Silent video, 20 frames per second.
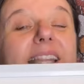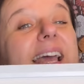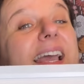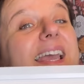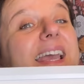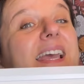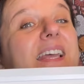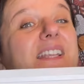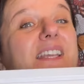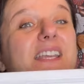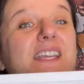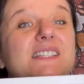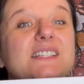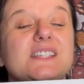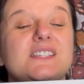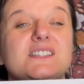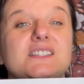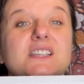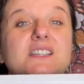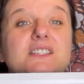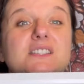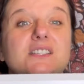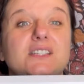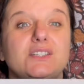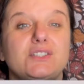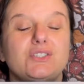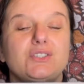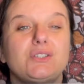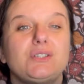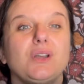again, it is
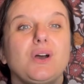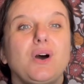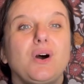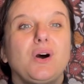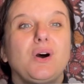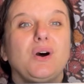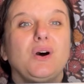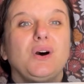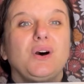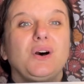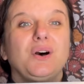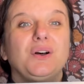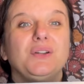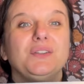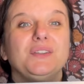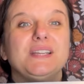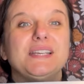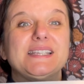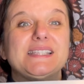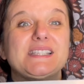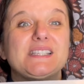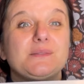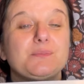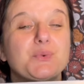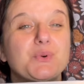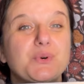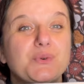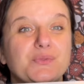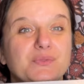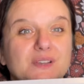stitched on
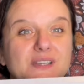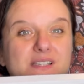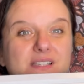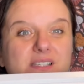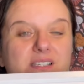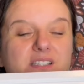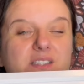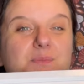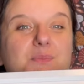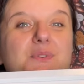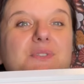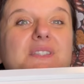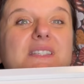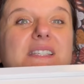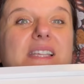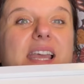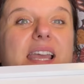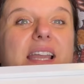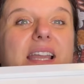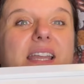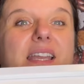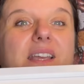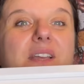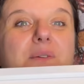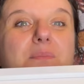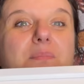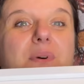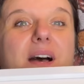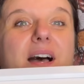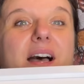Smooth Sailing
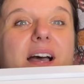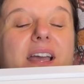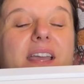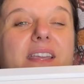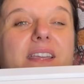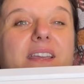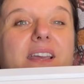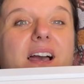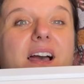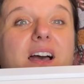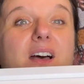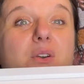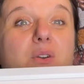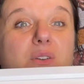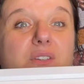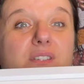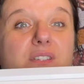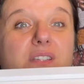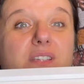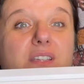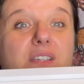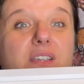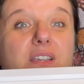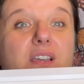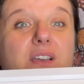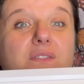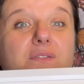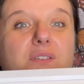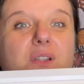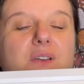by Roxy
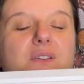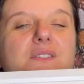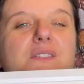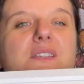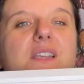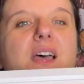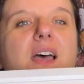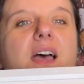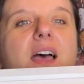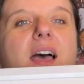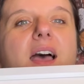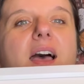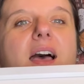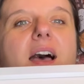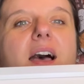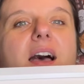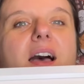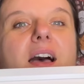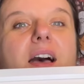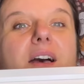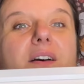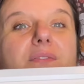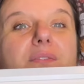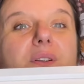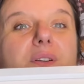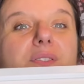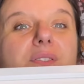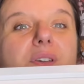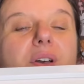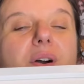
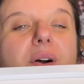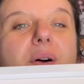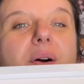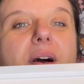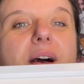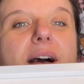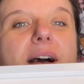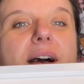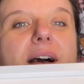Frosco